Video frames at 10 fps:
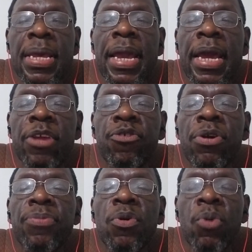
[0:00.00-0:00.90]
And in
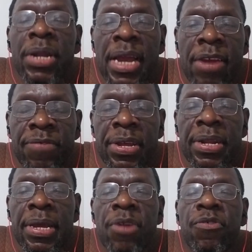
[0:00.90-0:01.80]
terms of what African
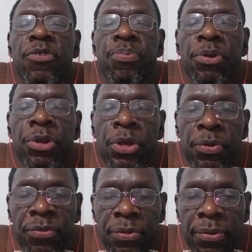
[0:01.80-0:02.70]
countries
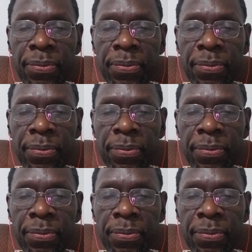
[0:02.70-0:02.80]
produced,